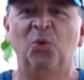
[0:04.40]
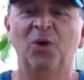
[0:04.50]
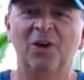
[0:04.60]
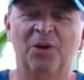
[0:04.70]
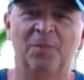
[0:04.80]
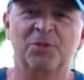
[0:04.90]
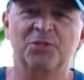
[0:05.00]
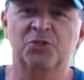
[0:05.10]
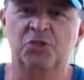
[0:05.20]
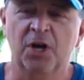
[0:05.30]
Welcome,
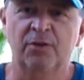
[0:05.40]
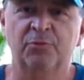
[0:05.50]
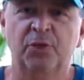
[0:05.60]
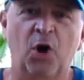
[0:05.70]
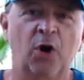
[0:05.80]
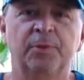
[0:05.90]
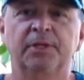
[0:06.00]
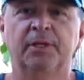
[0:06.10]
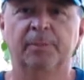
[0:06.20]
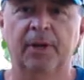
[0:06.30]
this is Jeff with
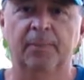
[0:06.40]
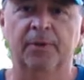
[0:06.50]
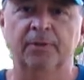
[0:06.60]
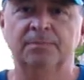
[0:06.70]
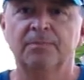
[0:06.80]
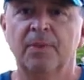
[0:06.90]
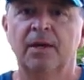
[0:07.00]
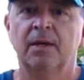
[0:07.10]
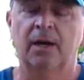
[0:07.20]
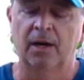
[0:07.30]
Armadillo Pepper.
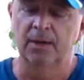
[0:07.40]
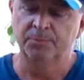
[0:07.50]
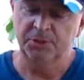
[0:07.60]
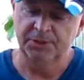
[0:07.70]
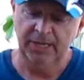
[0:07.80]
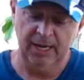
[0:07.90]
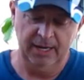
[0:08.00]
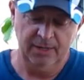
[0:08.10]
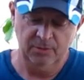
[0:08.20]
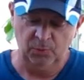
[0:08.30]

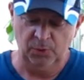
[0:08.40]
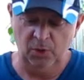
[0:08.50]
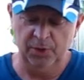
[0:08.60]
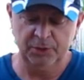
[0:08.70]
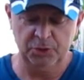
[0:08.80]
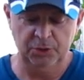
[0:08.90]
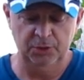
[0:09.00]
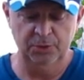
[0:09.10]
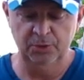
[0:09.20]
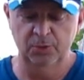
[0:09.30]
Today we're going to
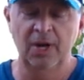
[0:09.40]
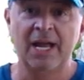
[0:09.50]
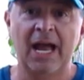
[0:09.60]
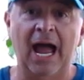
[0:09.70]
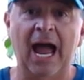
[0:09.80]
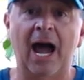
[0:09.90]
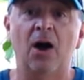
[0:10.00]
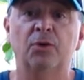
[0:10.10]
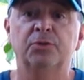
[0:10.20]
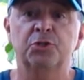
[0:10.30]
show you
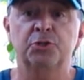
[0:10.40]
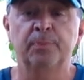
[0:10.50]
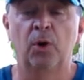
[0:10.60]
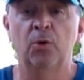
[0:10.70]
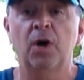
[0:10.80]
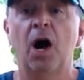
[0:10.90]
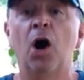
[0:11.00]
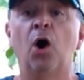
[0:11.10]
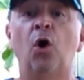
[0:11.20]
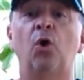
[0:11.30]
how to smoke
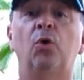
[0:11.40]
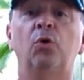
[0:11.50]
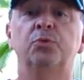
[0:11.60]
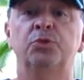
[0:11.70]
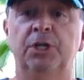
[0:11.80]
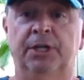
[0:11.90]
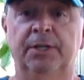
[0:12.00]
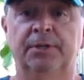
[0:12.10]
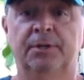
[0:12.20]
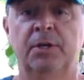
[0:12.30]
a whole
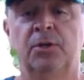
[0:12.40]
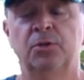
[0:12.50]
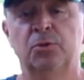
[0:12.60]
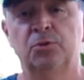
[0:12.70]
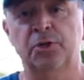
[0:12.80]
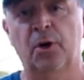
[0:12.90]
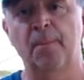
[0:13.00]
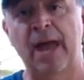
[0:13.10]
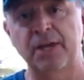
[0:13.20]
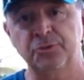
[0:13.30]
chicken using our
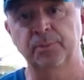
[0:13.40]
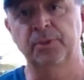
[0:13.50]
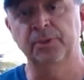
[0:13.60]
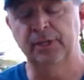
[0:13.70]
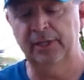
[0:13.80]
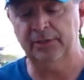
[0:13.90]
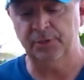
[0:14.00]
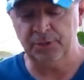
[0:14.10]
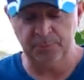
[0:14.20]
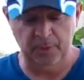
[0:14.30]
Masterbuilt
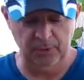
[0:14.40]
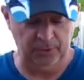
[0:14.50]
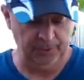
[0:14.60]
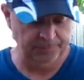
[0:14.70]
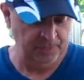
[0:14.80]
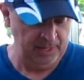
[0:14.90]
electric smoker.